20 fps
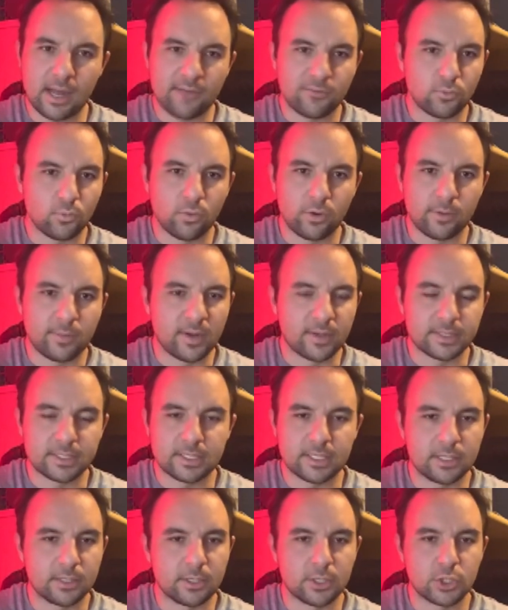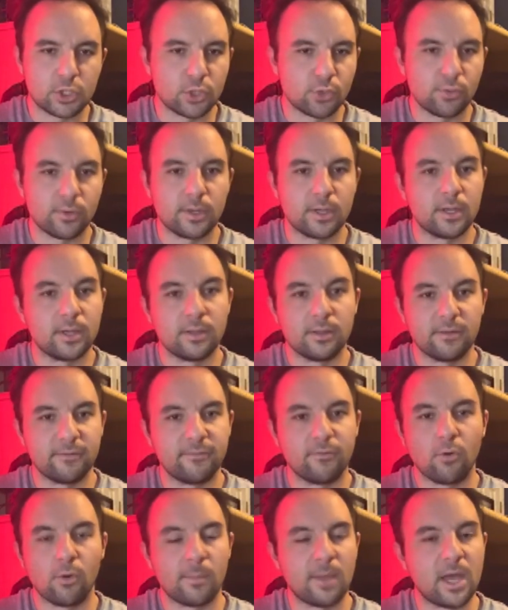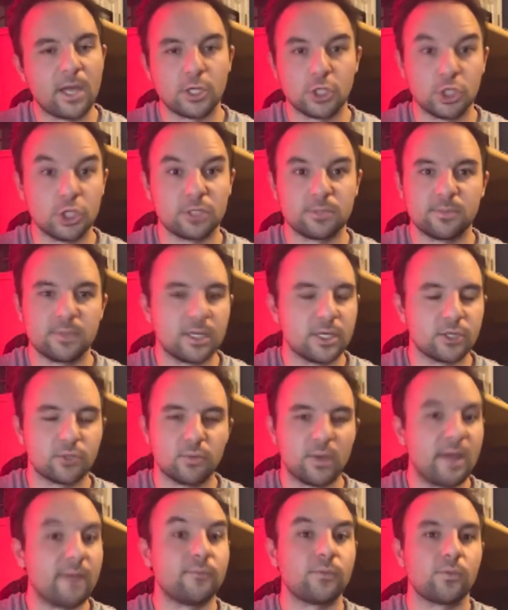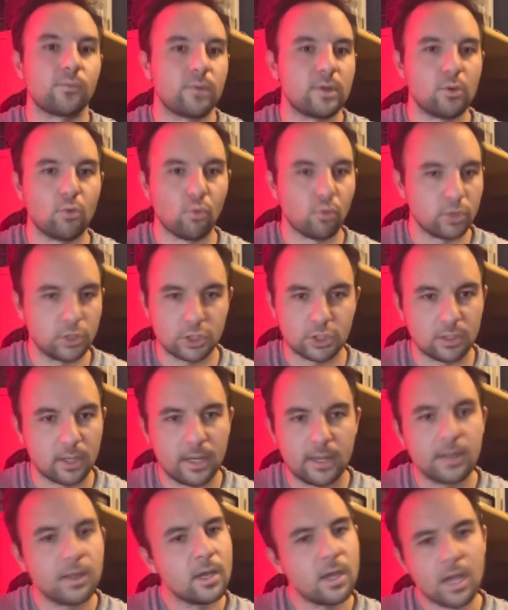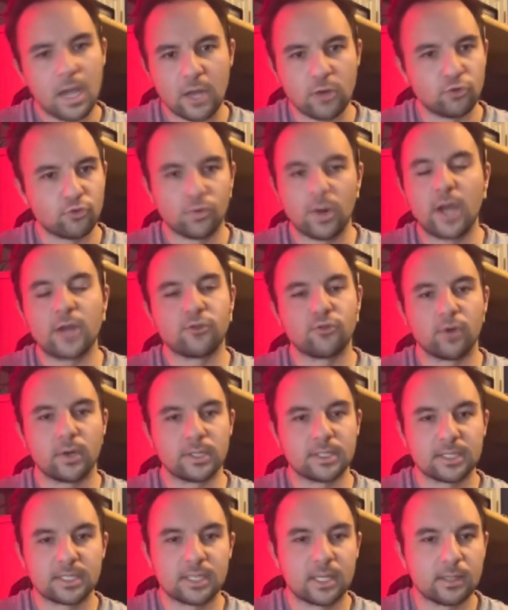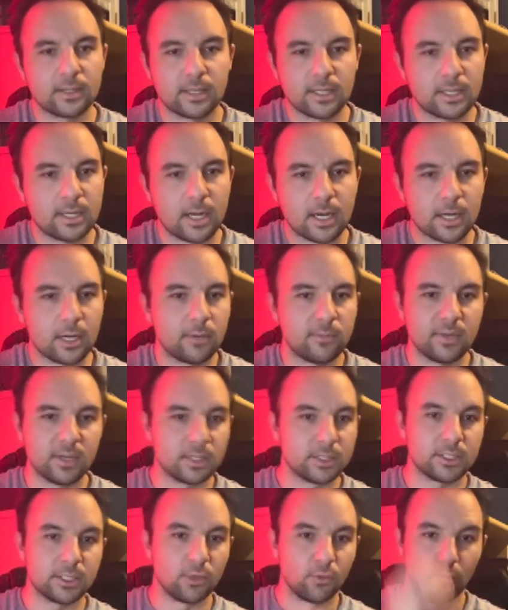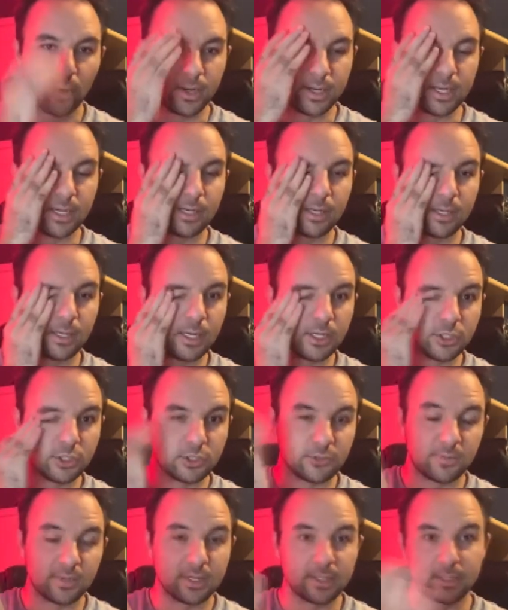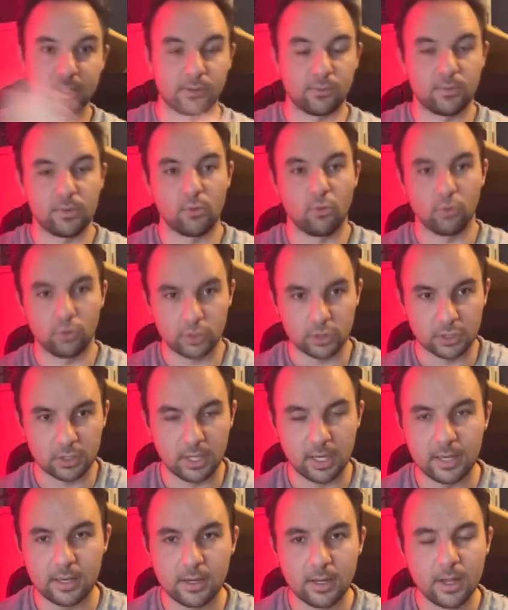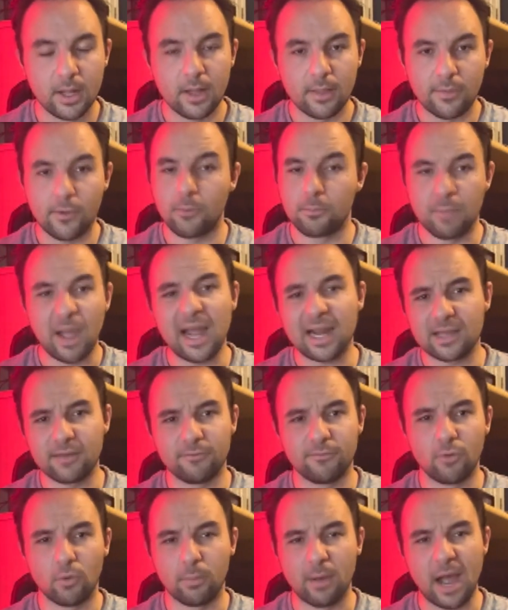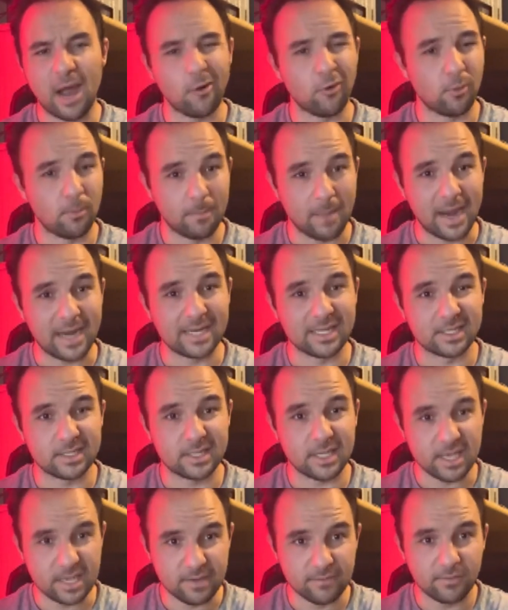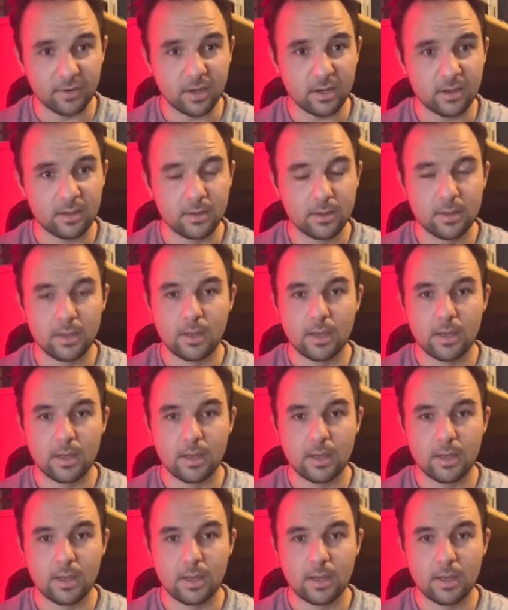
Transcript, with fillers: have to worry about seeing Naturia in the format just because we have three Orange Light. And Drytron suddenly not going to be a Tier 1 deck again just because of three Orange Light. They're back at full power minus Eva,